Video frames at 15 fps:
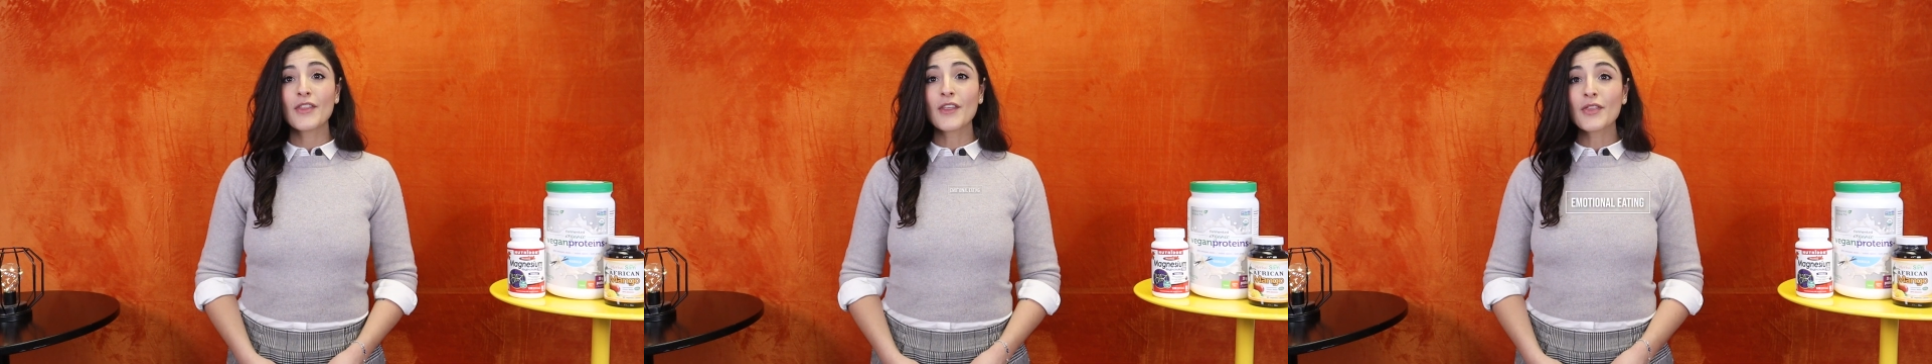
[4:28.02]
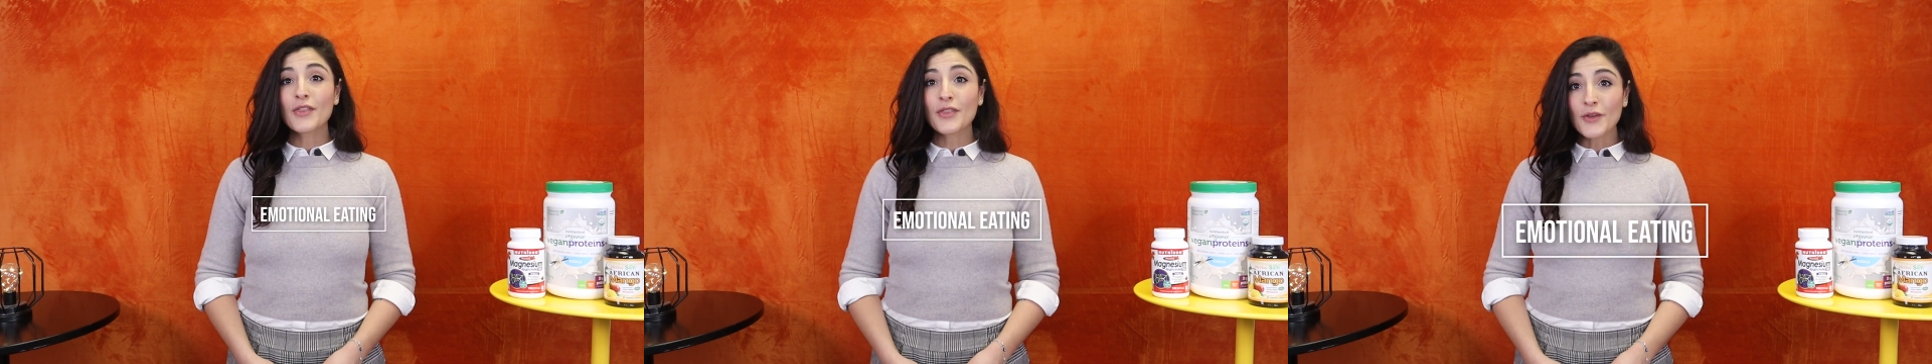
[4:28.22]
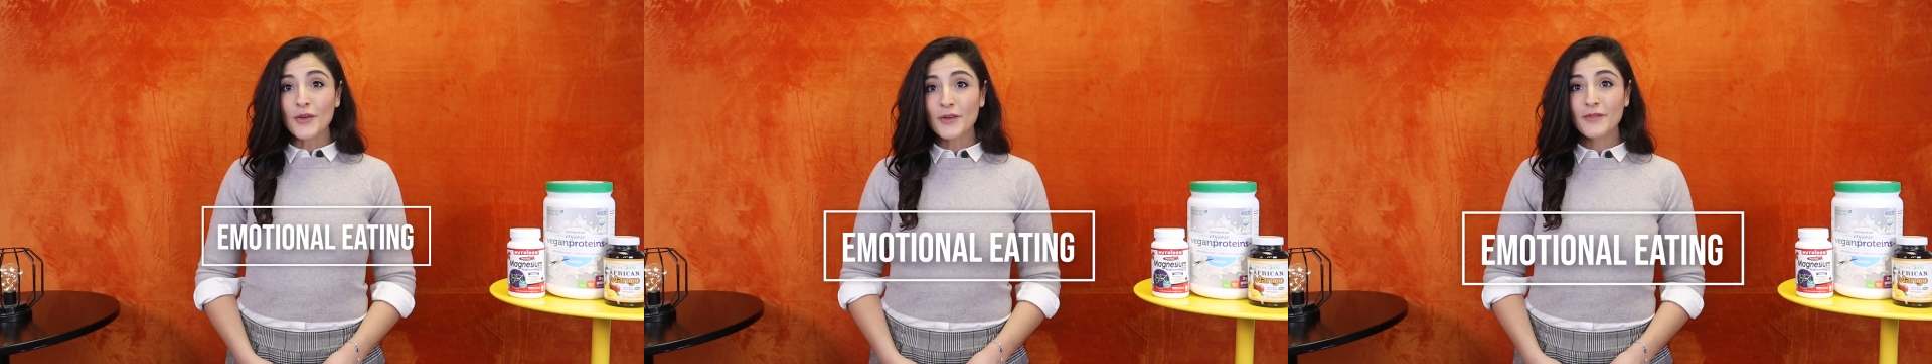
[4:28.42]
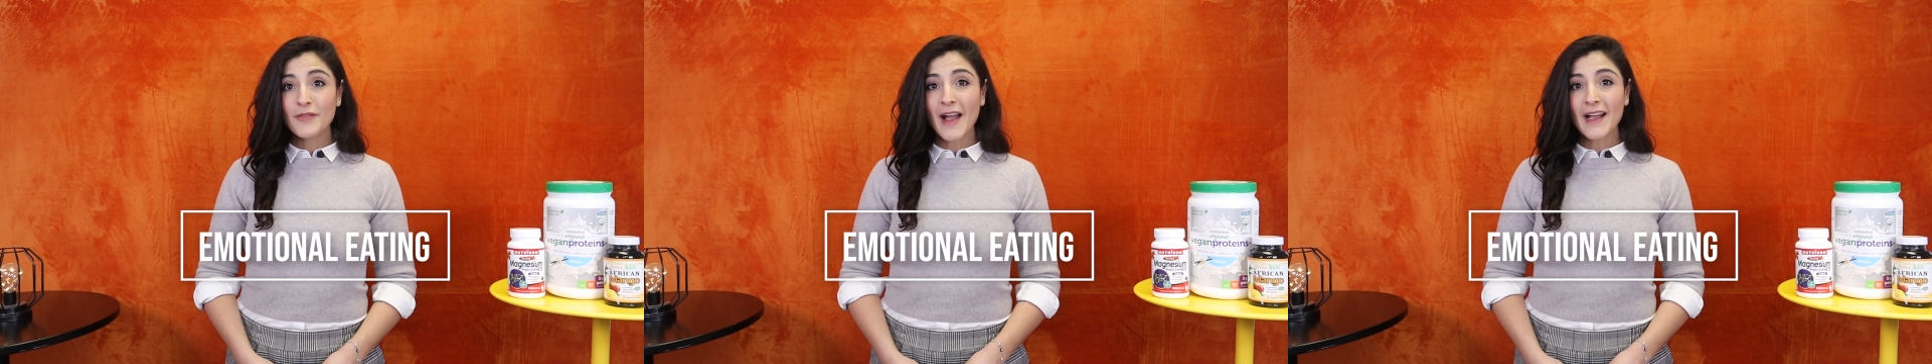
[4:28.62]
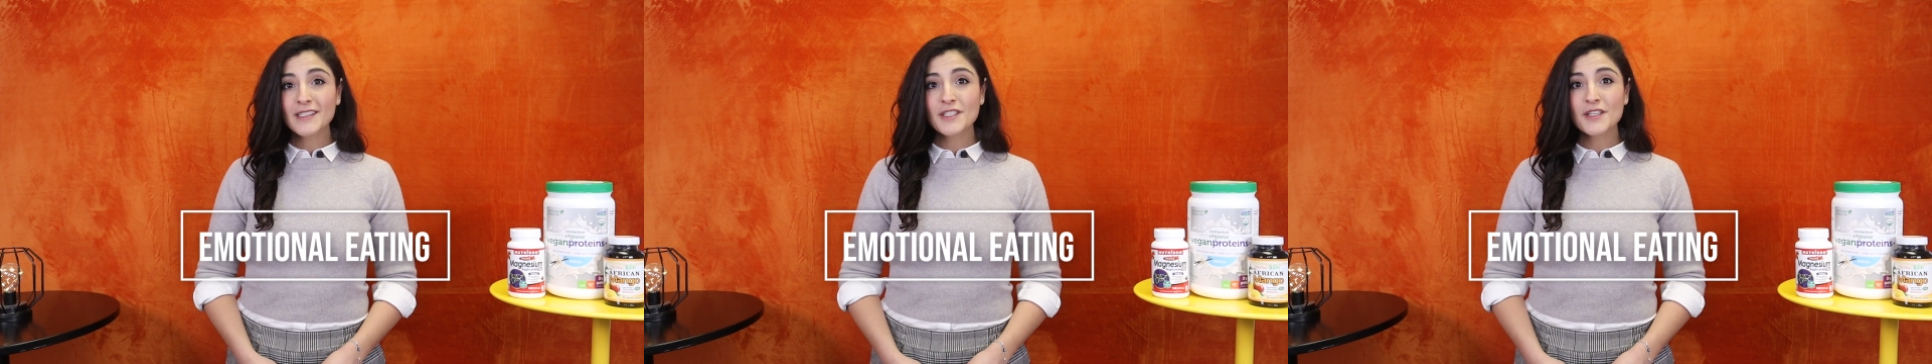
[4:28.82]
The third
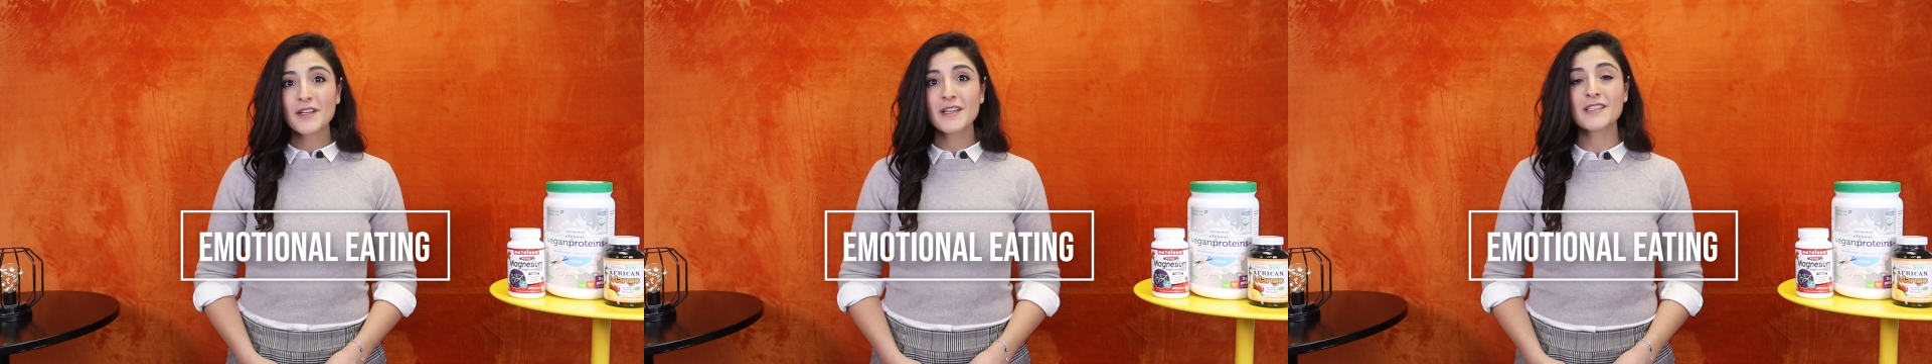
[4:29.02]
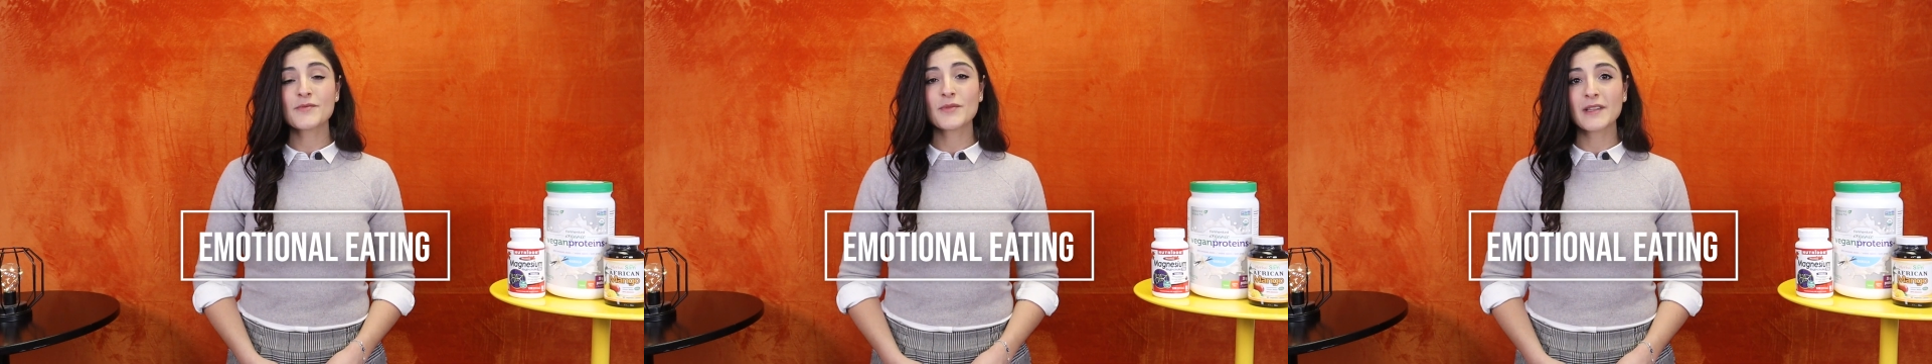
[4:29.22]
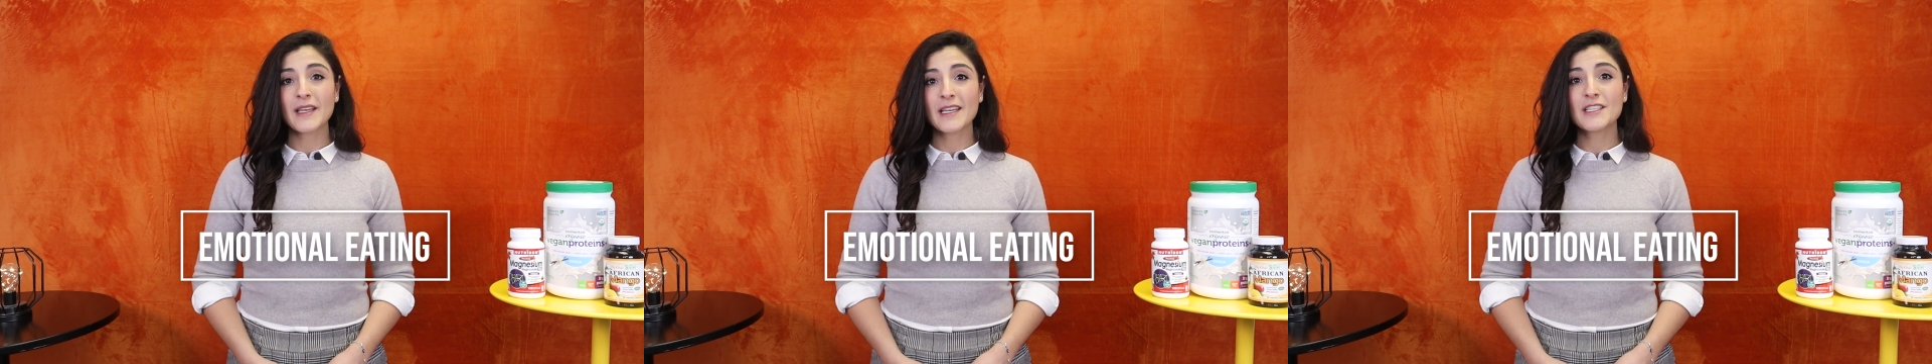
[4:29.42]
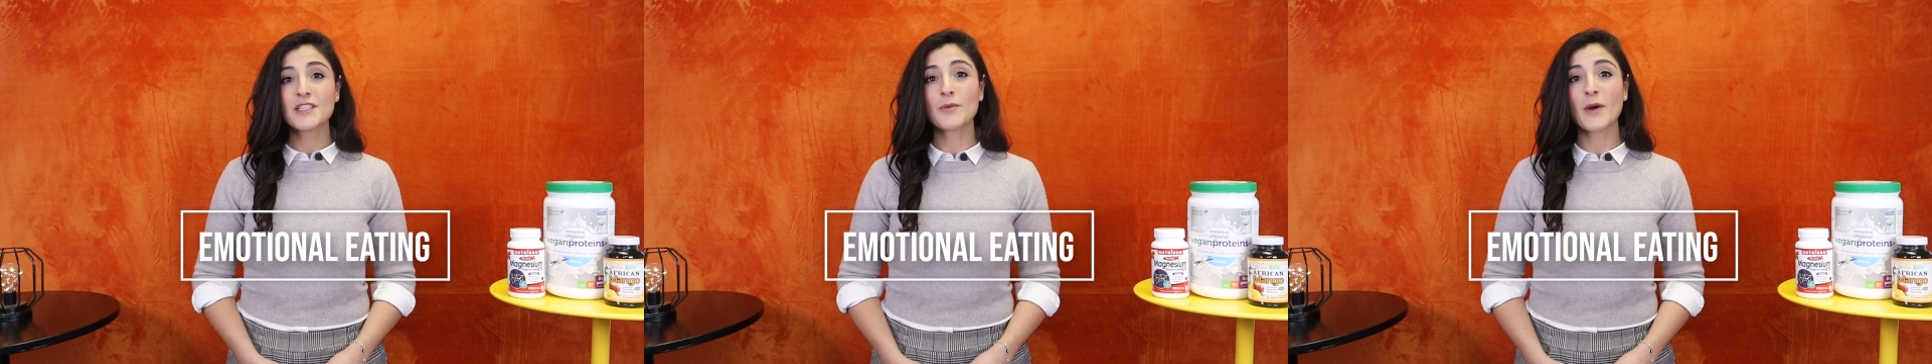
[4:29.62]
factor is related